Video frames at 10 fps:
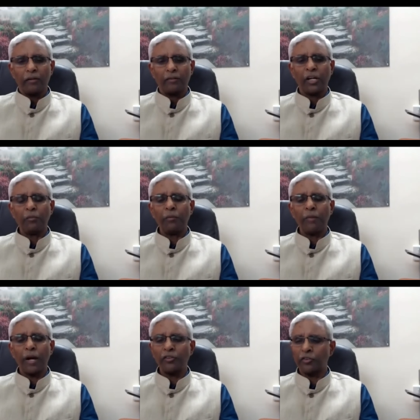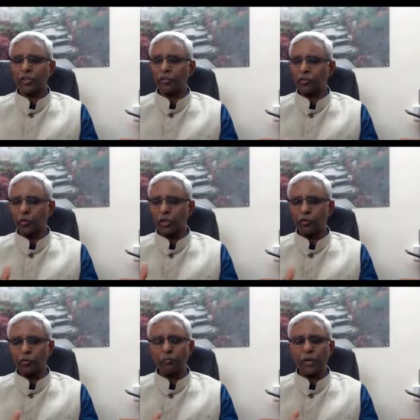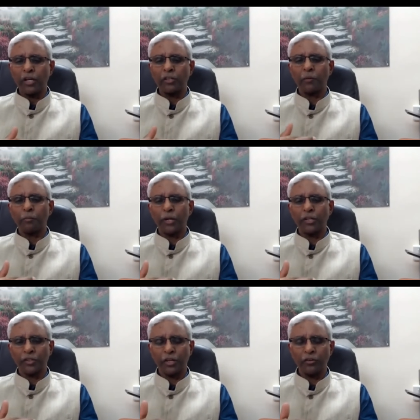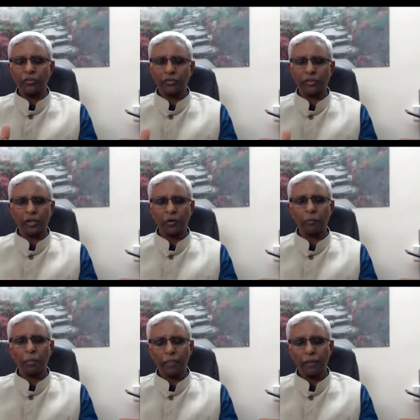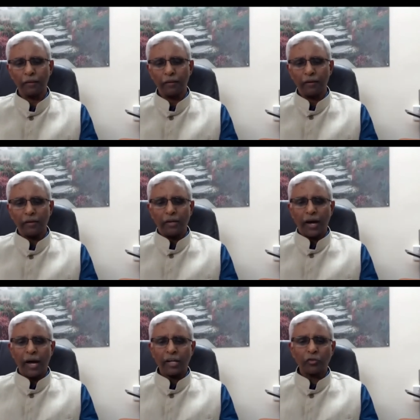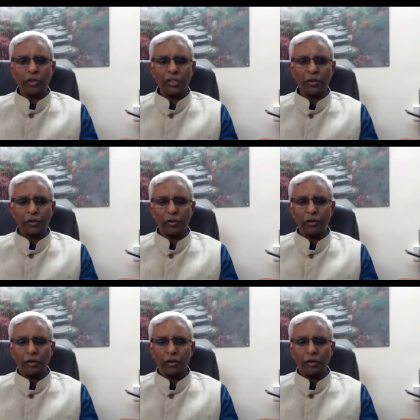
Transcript: there'll be medicines which will make the patients uh, actually